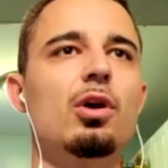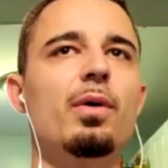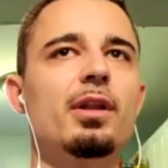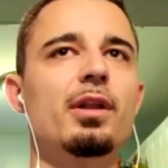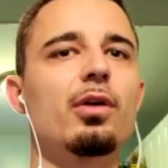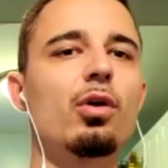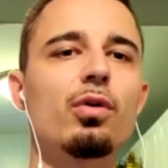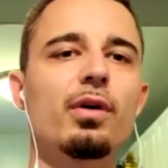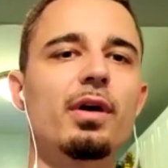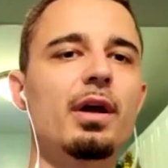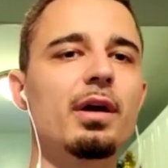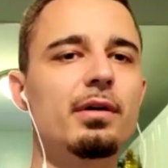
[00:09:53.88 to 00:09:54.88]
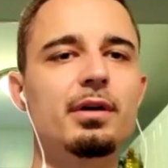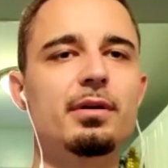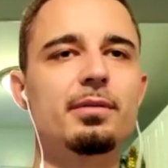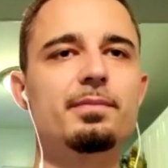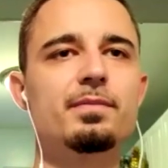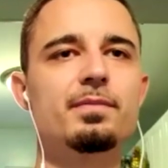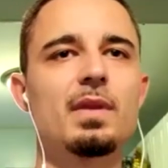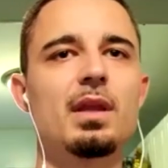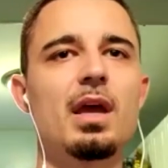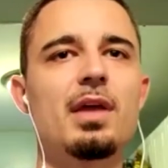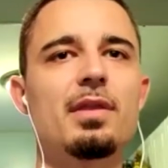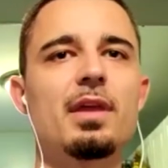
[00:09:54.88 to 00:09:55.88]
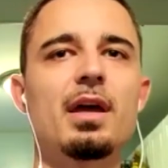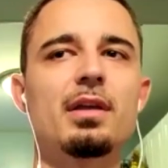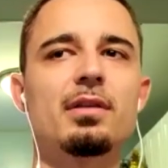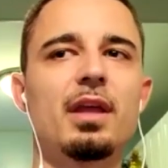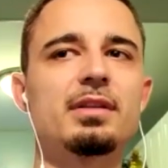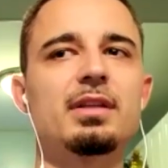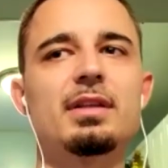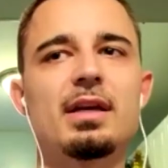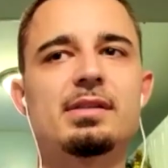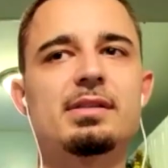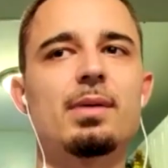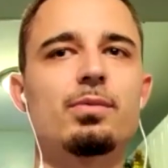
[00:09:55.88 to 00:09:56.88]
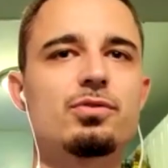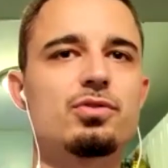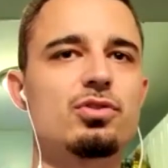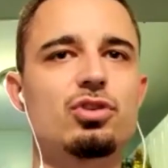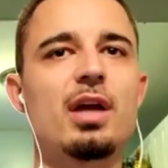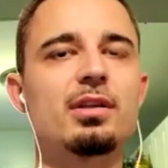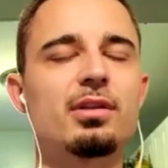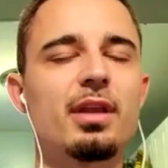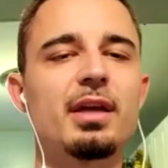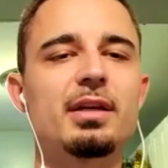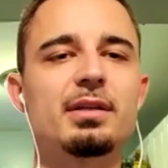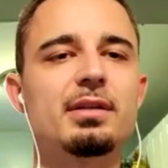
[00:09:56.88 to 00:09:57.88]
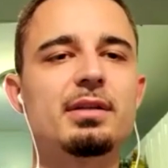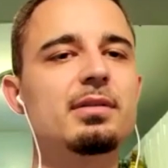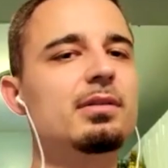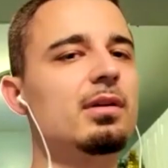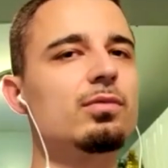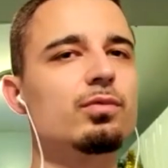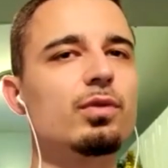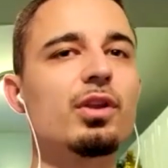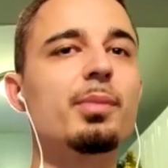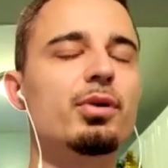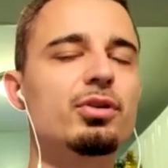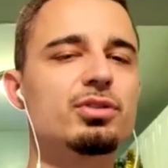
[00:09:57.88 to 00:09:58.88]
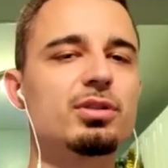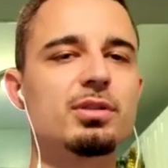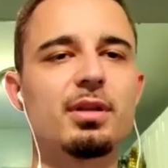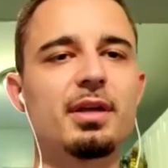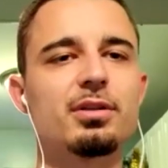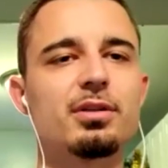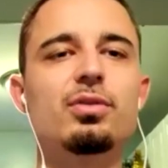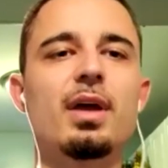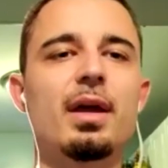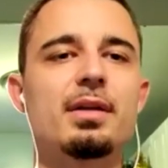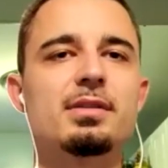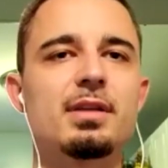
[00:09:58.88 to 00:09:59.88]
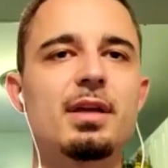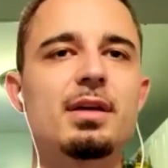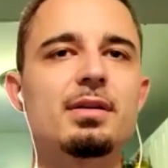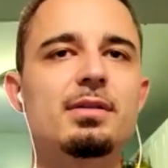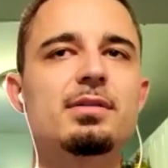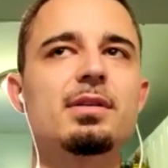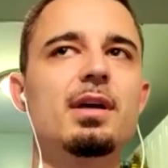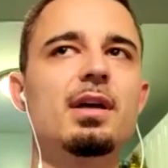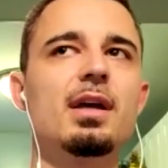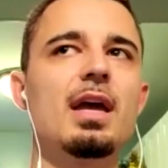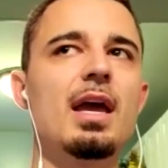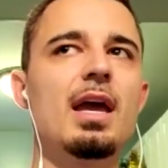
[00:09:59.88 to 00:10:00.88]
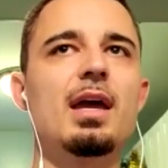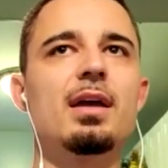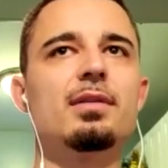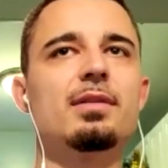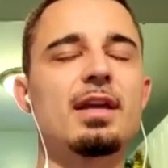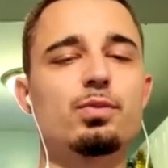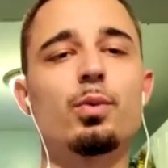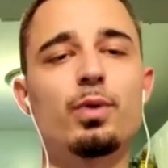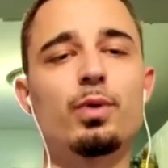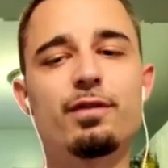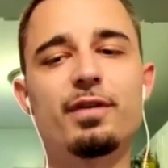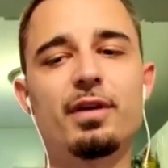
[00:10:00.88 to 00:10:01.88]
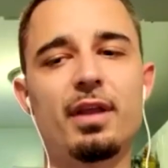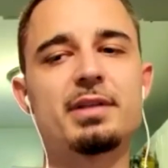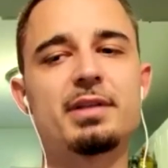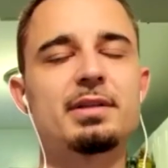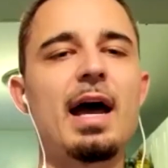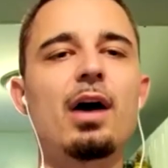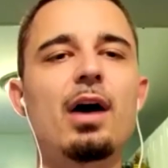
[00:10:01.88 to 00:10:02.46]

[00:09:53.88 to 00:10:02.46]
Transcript: you know, in our local area. And then like the next step was just trying to like, you know, really push it to like the United States. And that's where we feel like